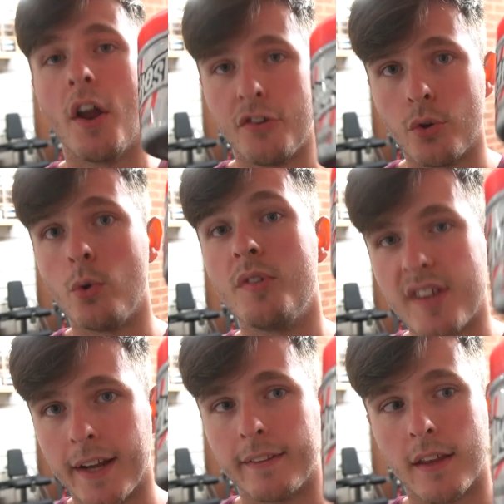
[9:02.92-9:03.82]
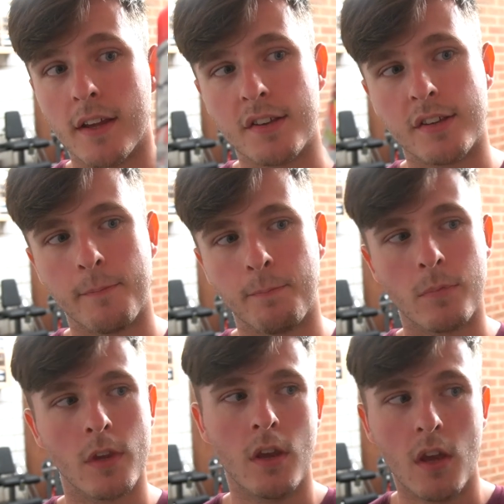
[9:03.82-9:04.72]
I do take this
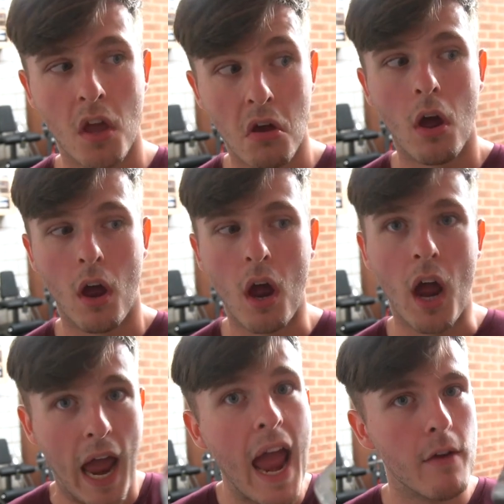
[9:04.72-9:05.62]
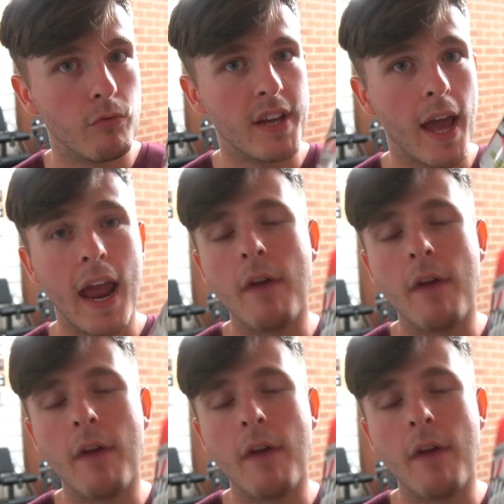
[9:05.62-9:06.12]
every day.